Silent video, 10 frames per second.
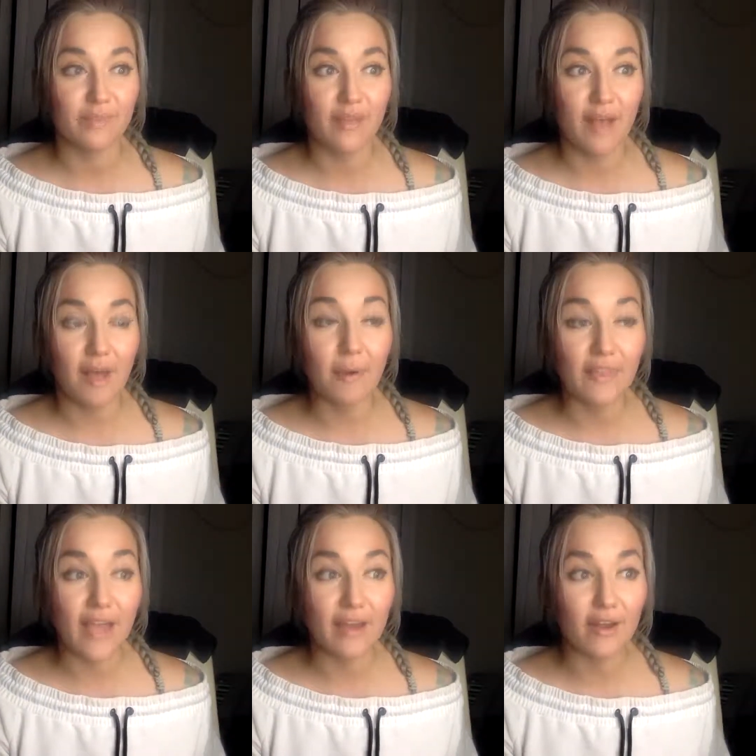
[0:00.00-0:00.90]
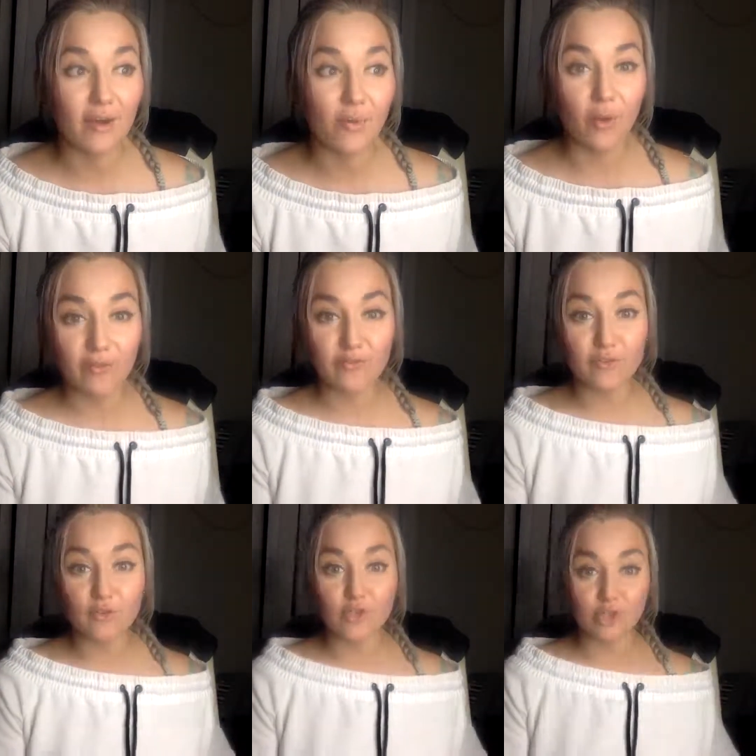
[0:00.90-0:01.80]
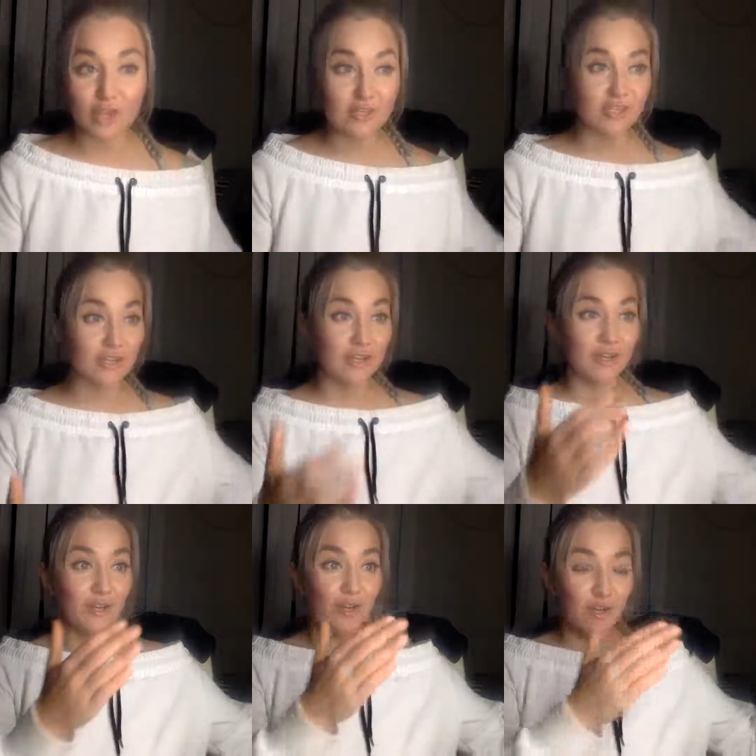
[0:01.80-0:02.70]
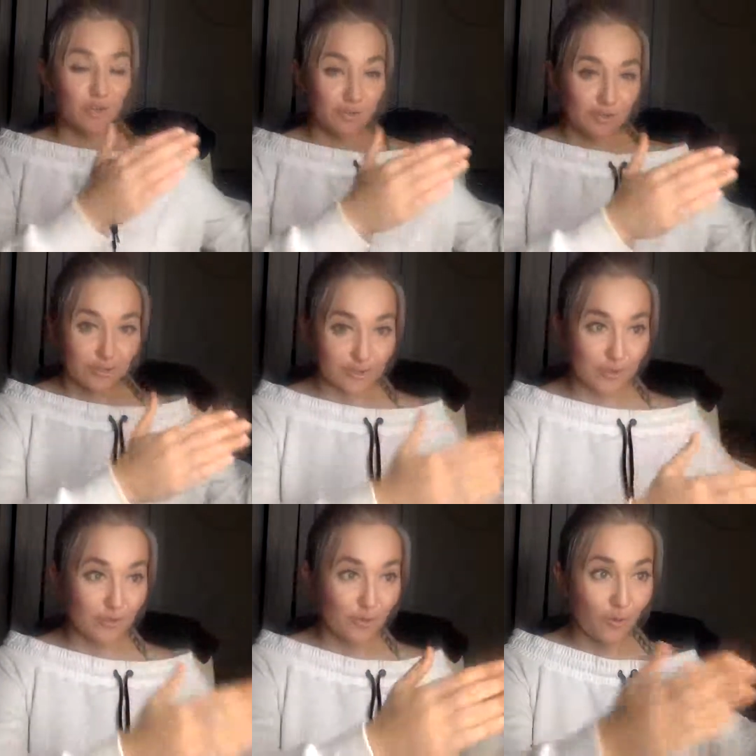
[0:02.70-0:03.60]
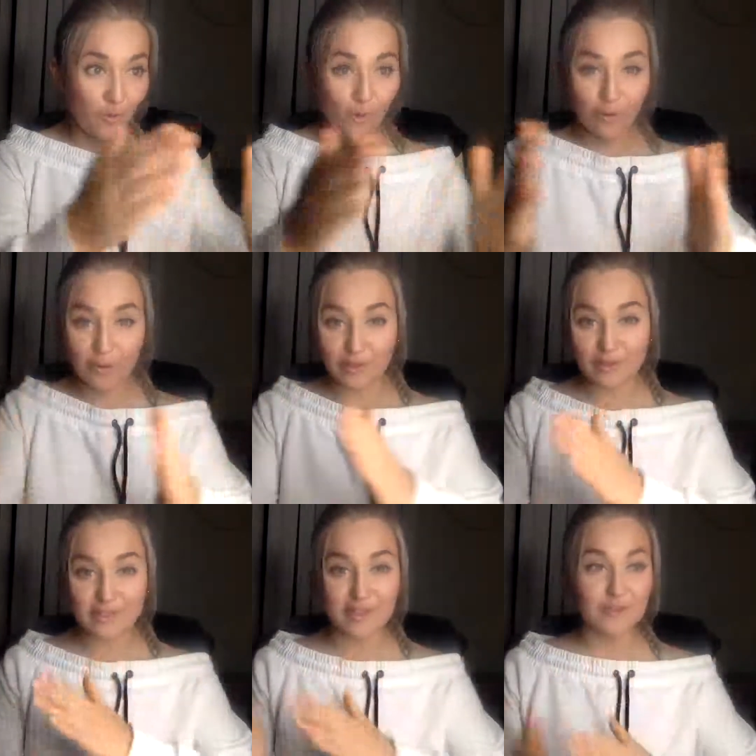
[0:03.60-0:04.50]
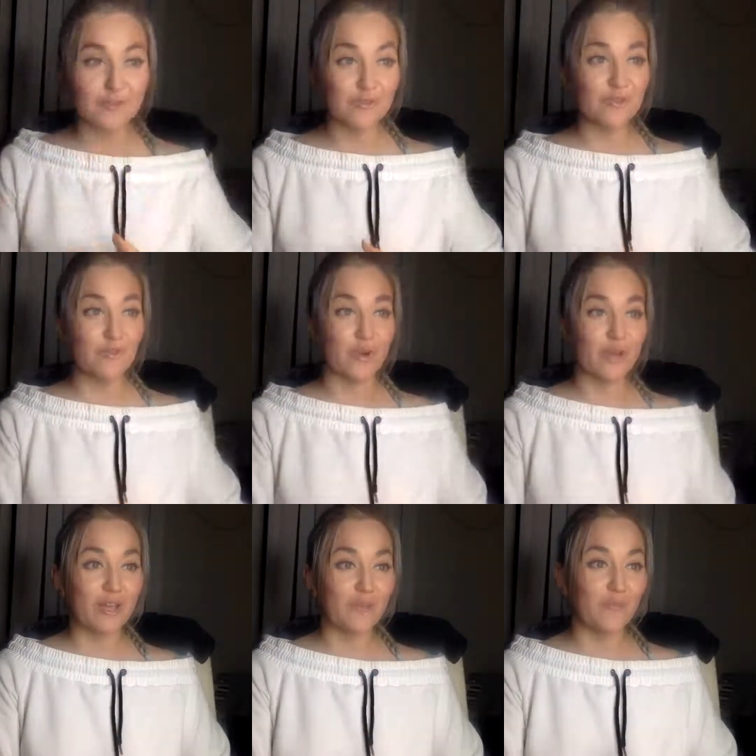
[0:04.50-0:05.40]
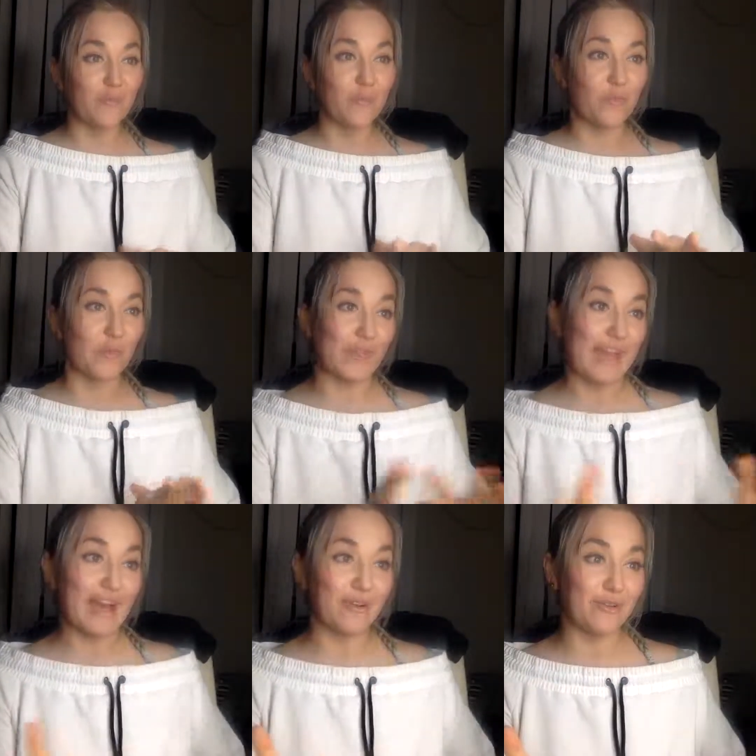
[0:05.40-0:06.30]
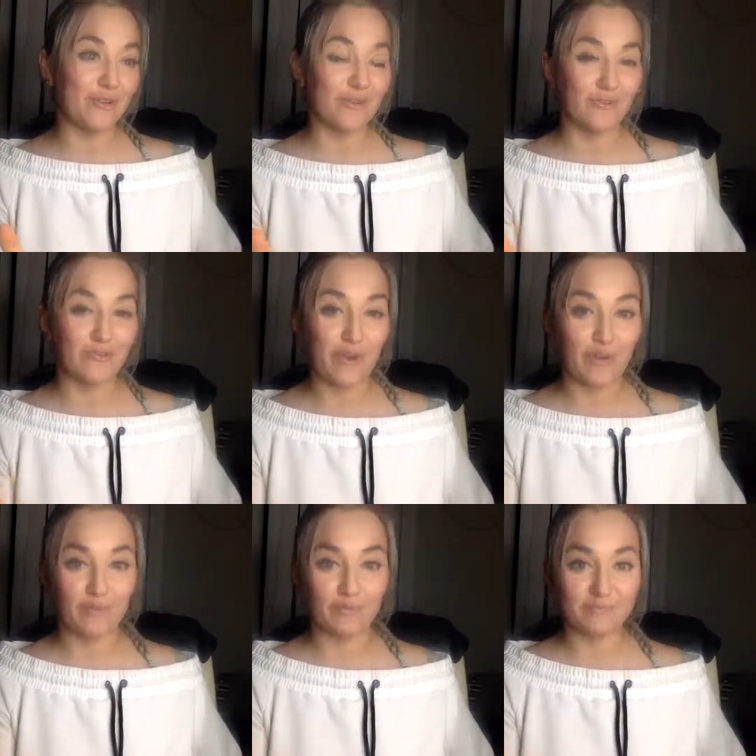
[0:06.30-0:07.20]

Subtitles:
How about that? What if you just do all the things that you do in the morning without your phone?